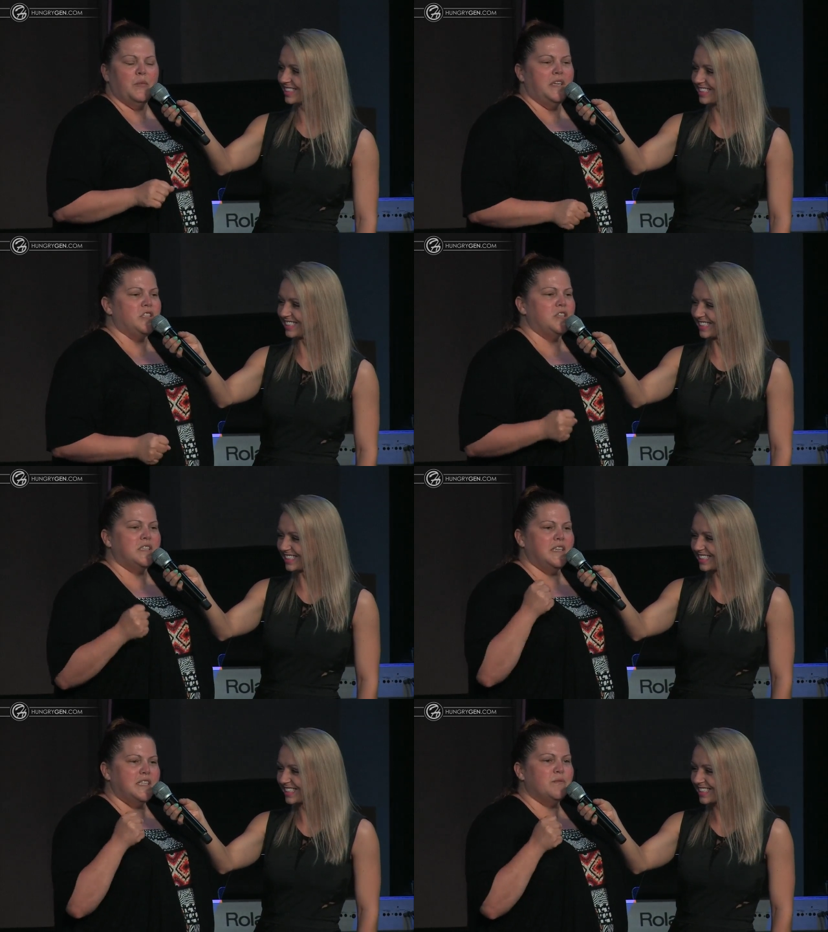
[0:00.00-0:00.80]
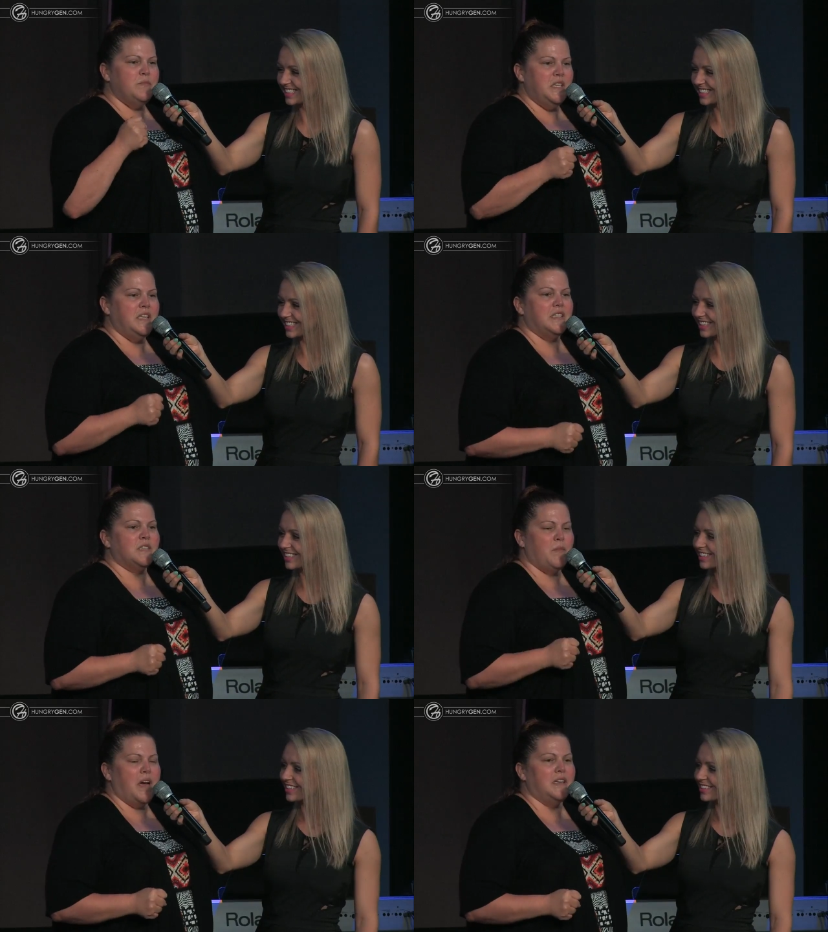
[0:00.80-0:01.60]
Speaker 1: But it's just, it's me,
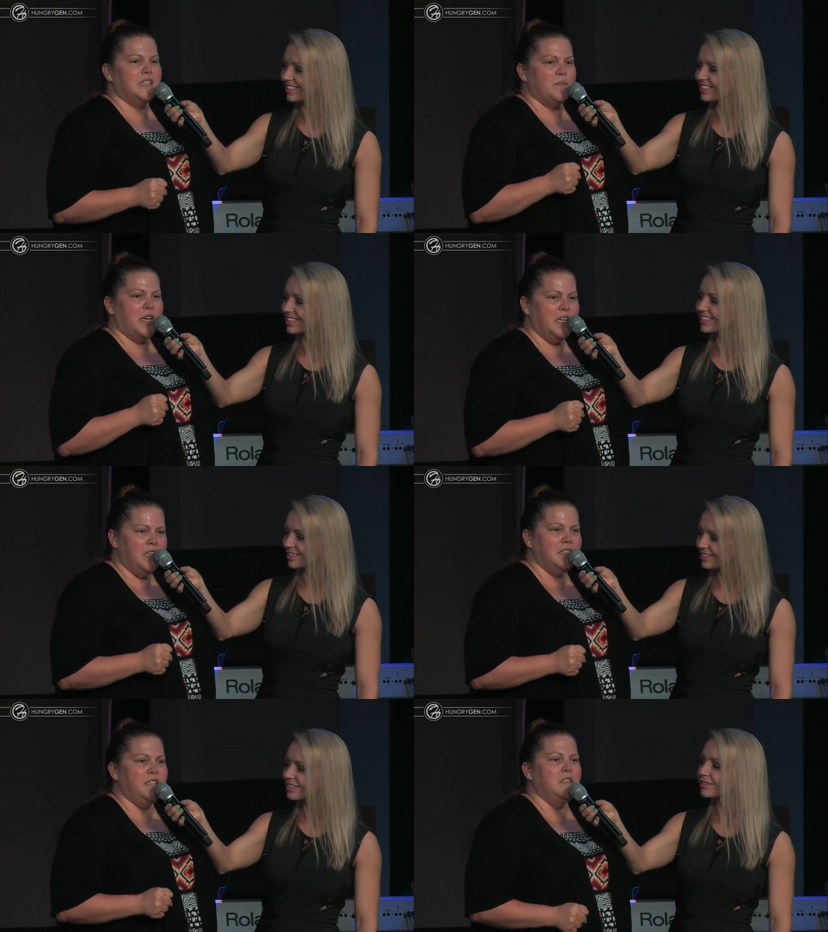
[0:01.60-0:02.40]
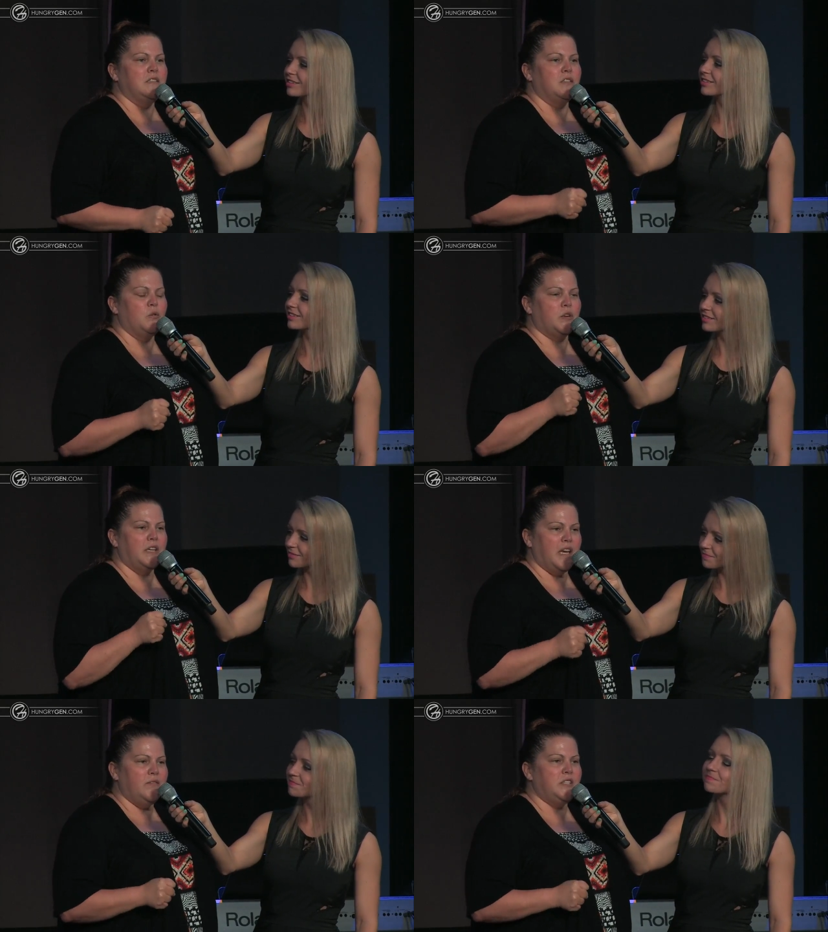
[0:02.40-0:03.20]
it's mine, it's my healing.
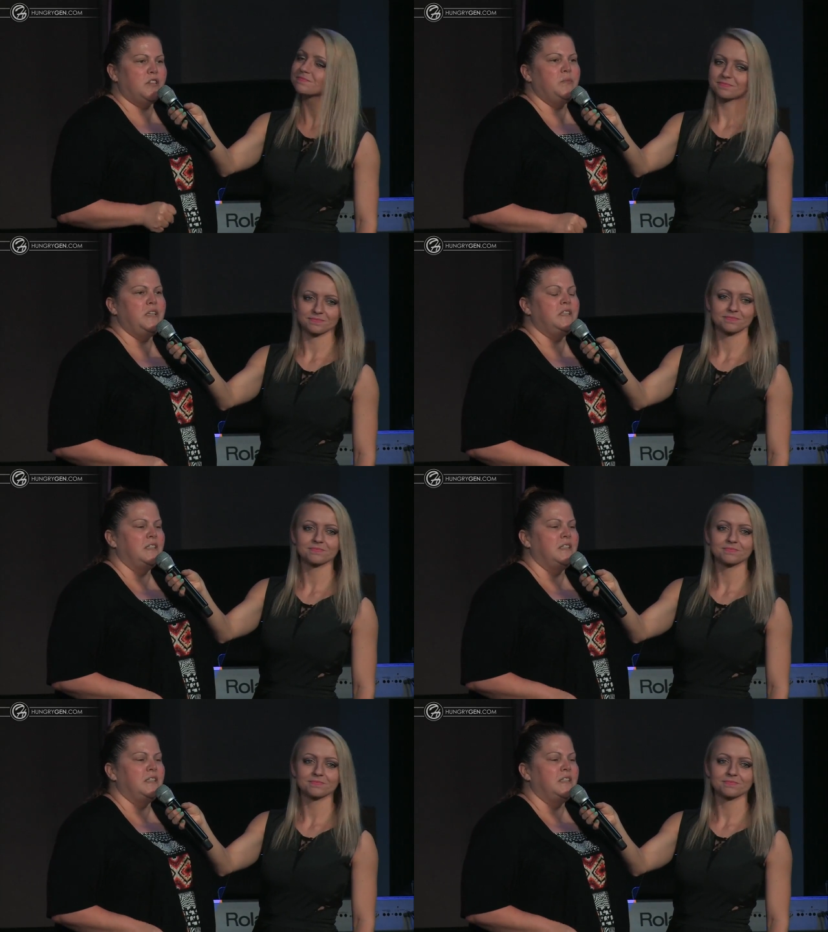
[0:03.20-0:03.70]
Lord gave it to me.